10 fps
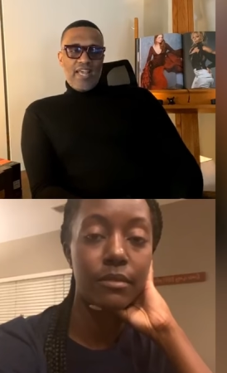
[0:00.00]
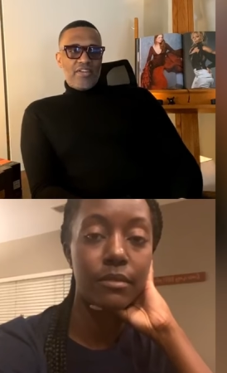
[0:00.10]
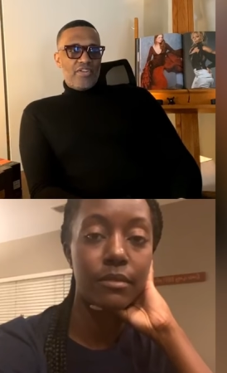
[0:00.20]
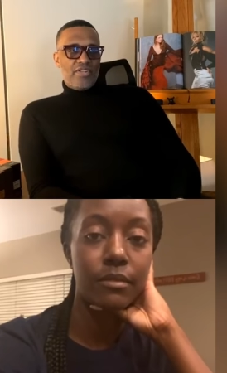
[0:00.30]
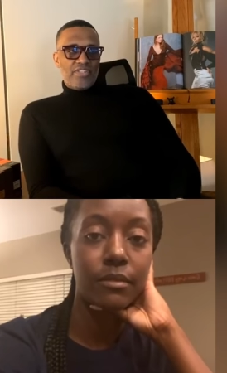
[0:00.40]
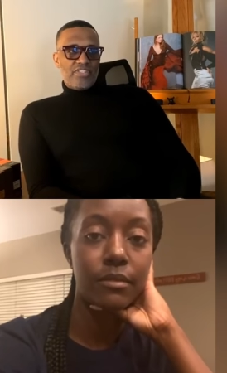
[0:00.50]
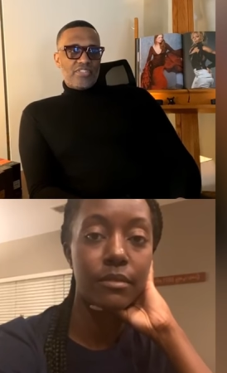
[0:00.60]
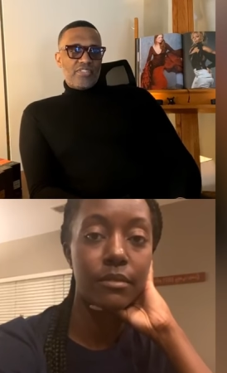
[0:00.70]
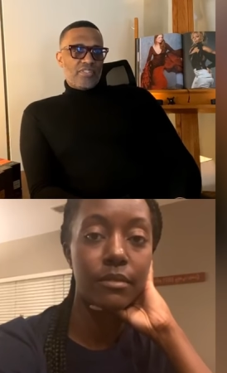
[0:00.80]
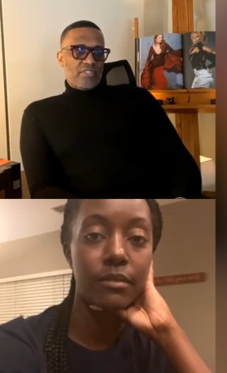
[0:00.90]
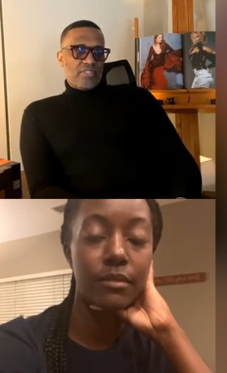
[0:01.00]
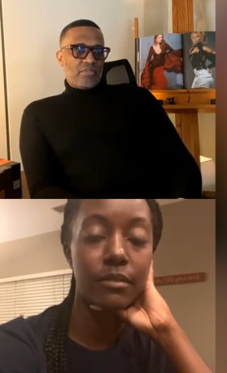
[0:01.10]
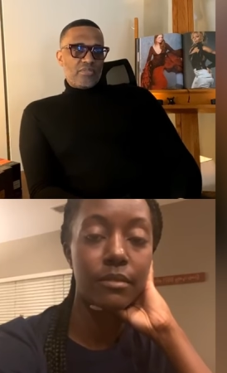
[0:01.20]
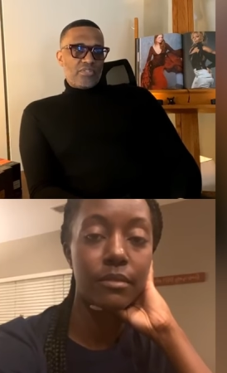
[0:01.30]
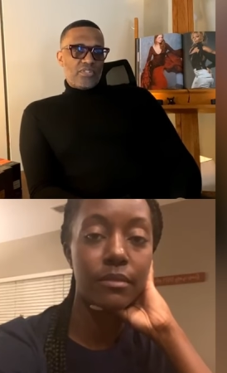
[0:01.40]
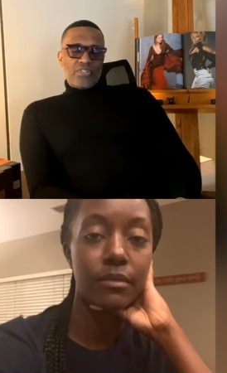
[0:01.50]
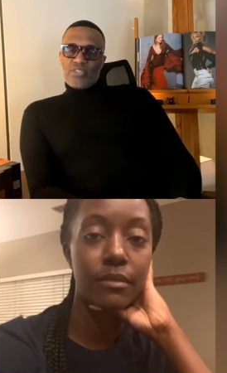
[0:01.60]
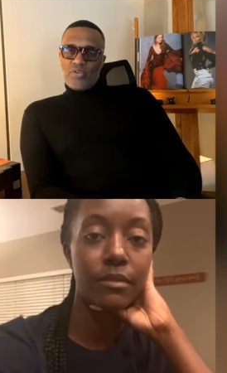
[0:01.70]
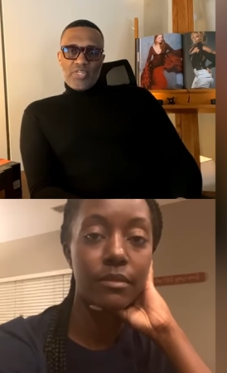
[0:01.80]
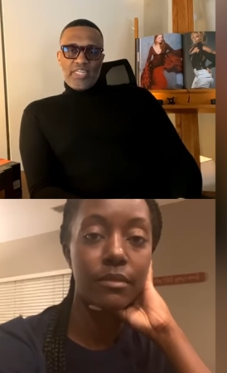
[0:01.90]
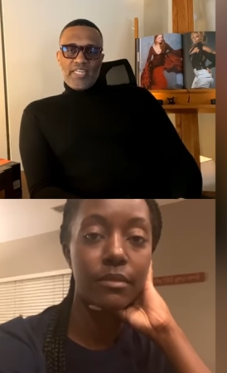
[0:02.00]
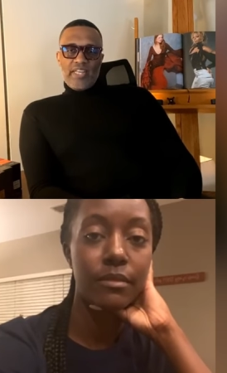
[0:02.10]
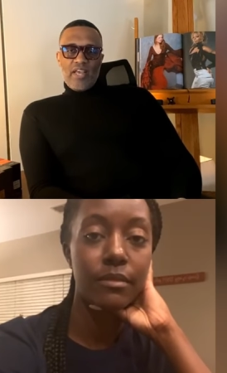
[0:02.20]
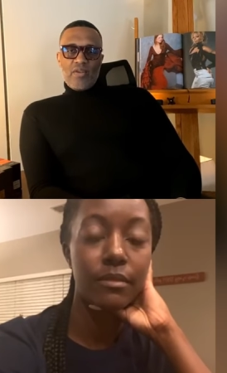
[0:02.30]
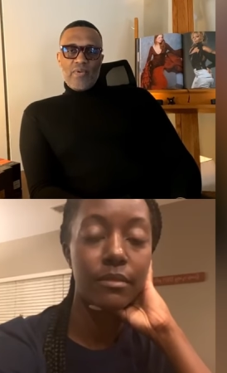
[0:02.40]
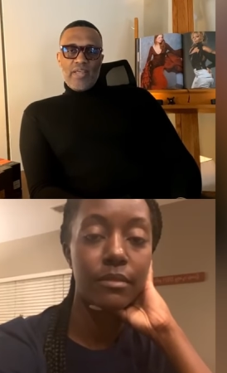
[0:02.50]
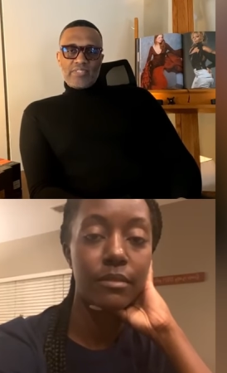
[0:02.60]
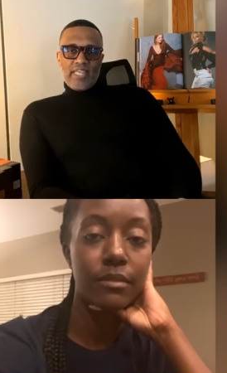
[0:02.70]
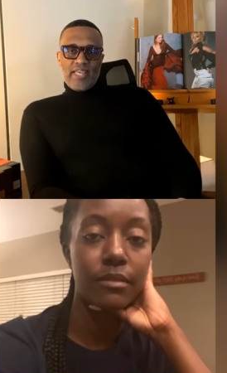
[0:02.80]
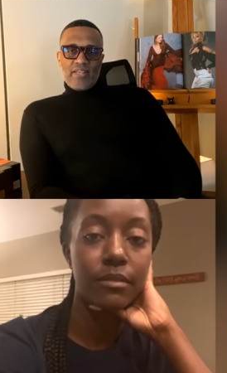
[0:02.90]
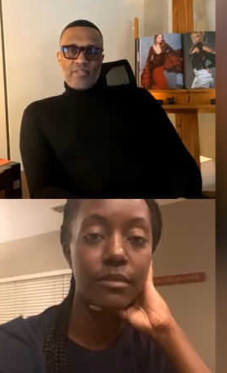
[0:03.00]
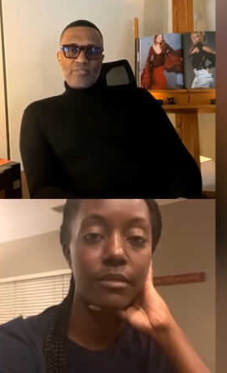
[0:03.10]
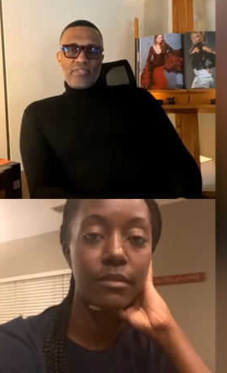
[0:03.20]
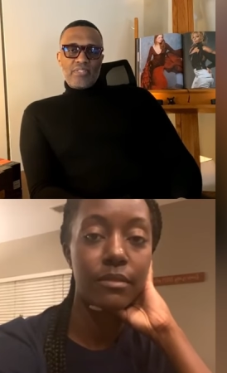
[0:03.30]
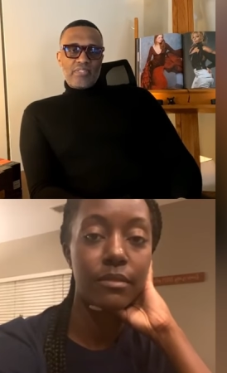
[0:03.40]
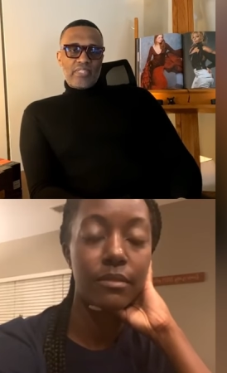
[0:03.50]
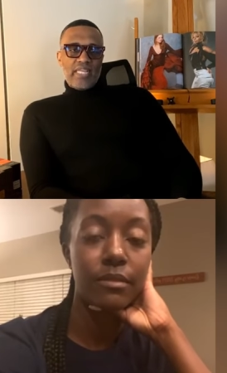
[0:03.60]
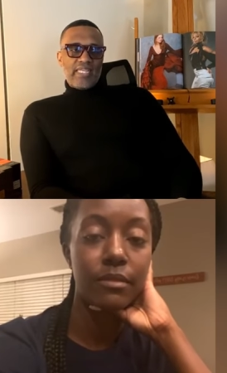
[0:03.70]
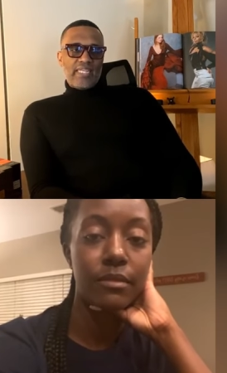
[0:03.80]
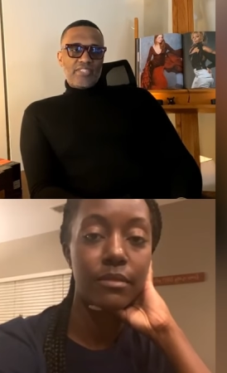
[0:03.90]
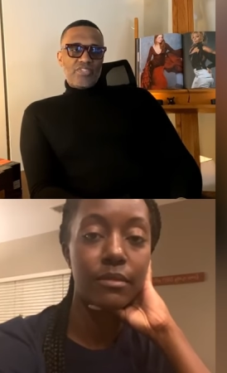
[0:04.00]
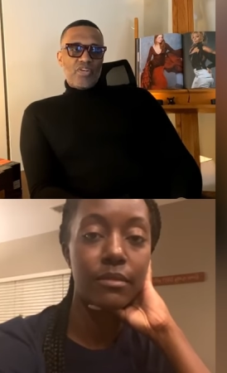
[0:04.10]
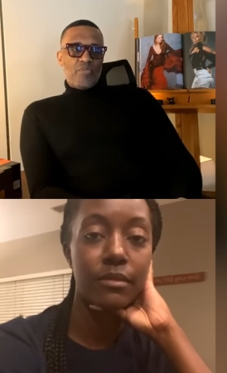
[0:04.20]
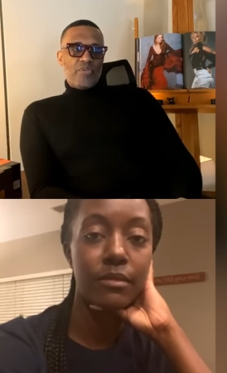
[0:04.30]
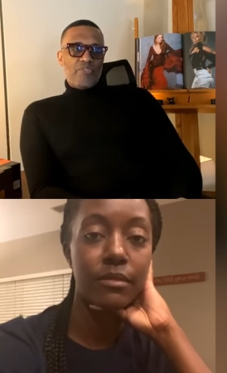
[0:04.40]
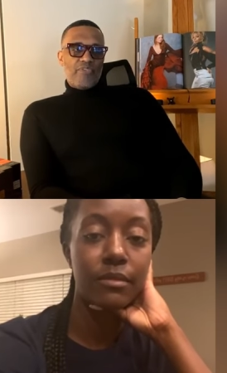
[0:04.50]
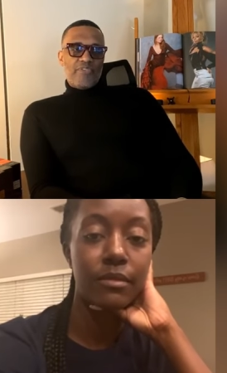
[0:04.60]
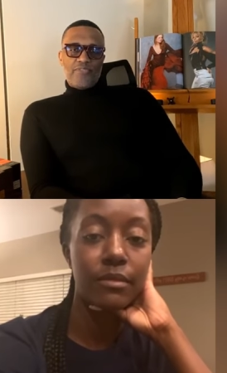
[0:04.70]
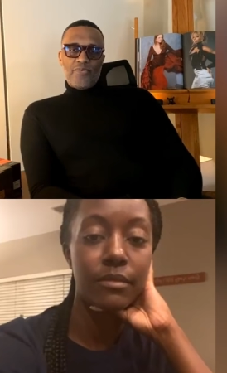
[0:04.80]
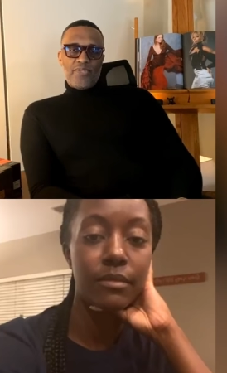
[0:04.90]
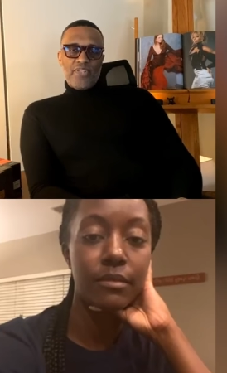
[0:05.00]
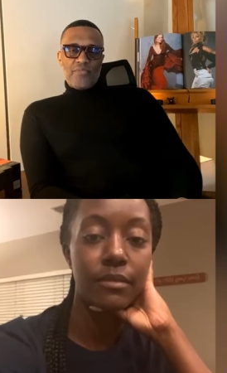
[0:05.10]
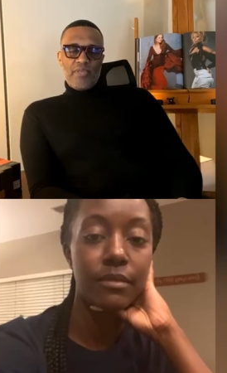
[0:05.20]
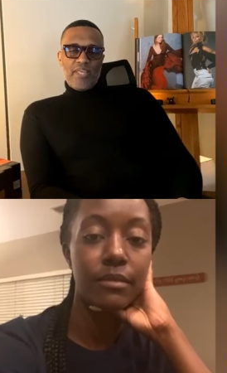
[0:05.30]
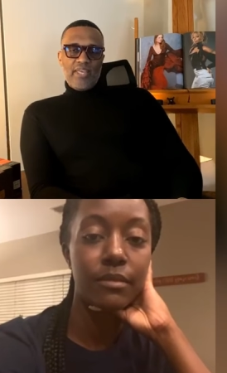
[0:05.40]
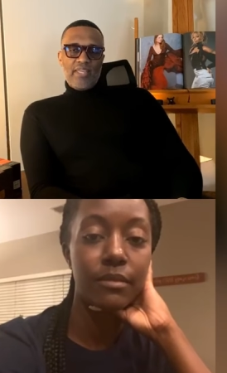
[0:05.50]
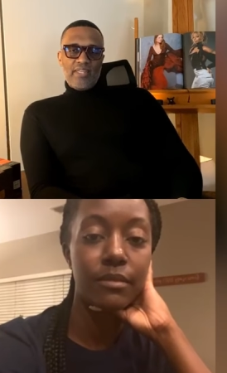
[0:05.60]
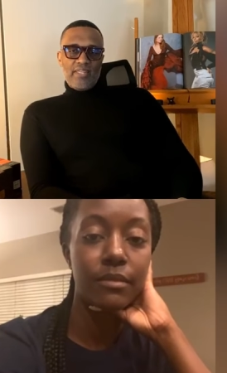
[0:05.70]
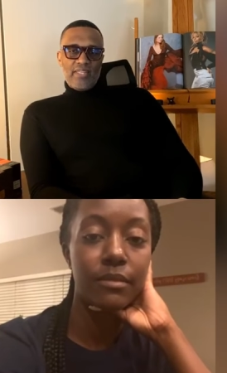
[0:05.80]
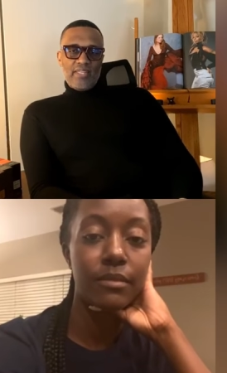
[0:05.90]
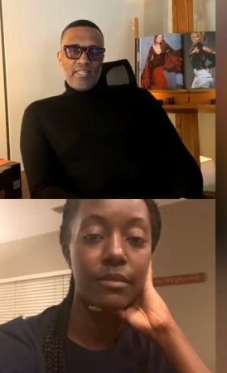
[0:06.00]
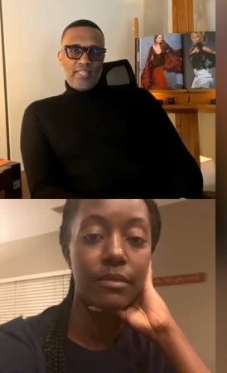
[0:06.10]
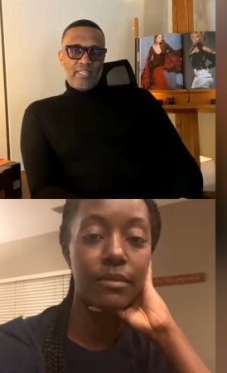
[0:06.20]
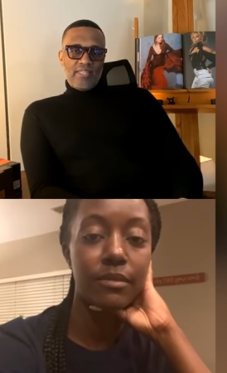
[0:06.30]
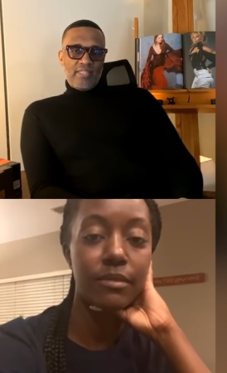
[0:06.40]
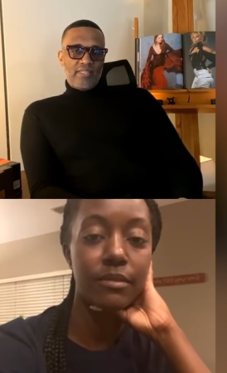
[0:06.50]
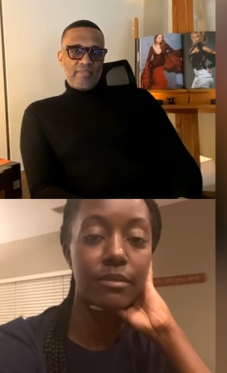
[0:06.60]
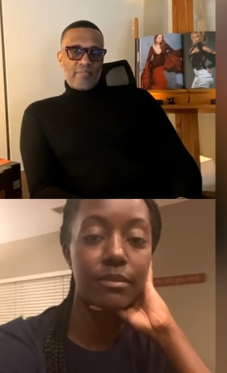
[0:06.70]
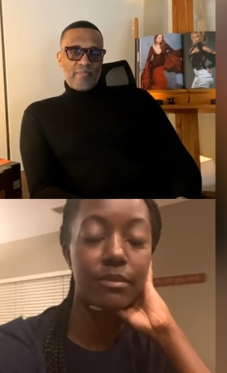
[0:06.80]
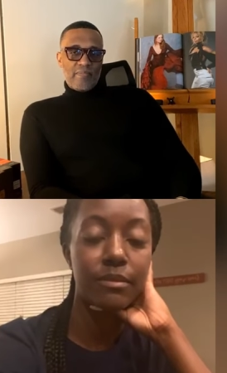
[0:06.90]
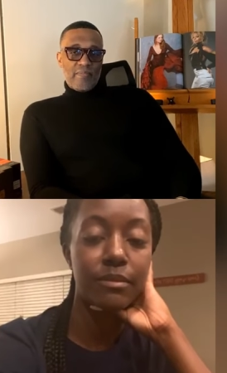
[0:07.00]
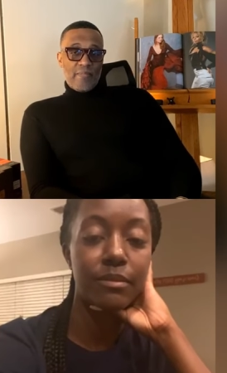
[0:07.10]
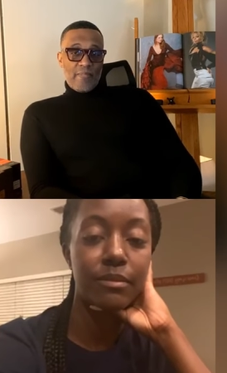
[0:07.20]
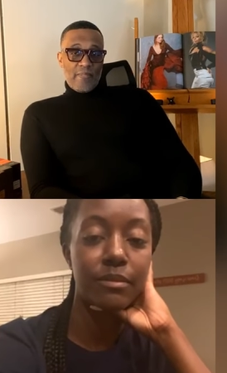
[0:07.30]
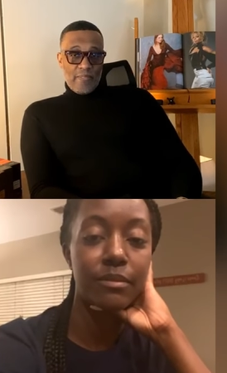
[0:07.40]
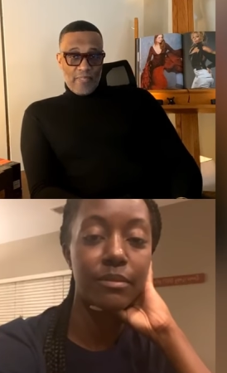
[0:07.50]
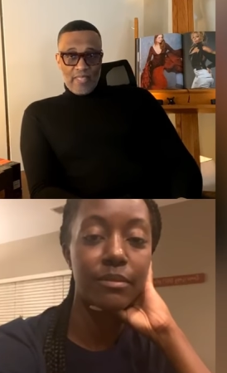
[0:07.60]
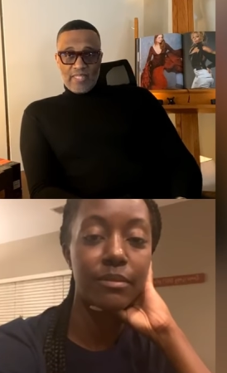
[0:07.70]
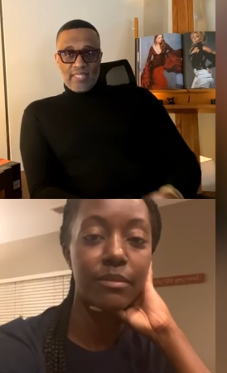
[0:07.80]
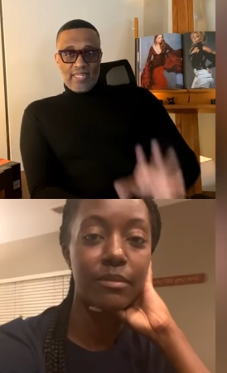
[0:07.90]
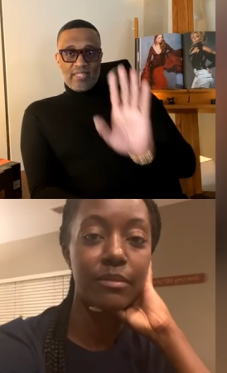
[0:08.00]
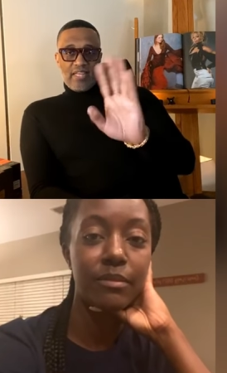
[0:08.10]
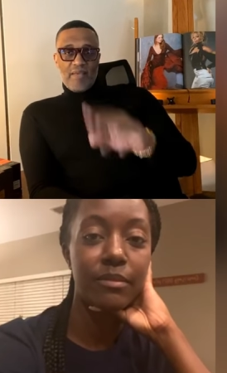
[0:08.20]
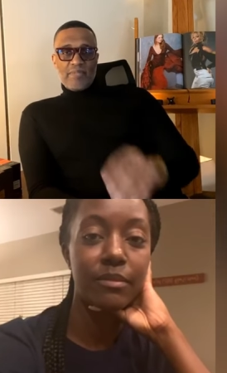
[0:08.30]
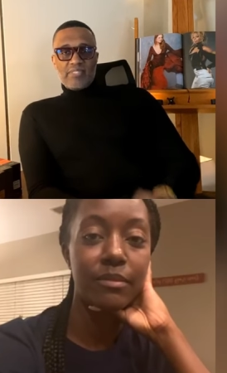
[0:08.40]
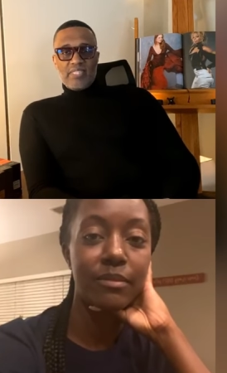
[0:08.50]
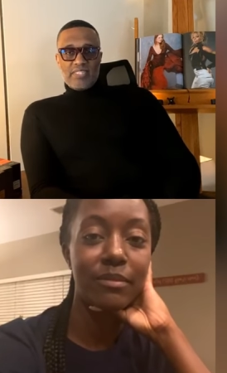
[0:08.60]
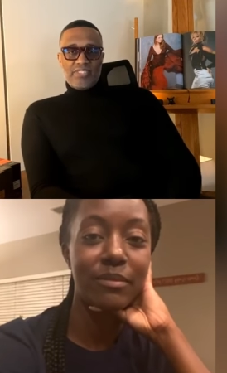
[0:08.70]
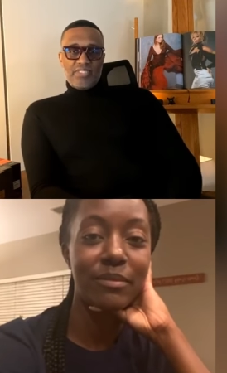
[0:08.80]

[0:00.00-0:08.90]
Speaker 1: here and just throw your kitty out around town thinking that you're going to be fit for another man. Mm-hmm. Get out of the comment section.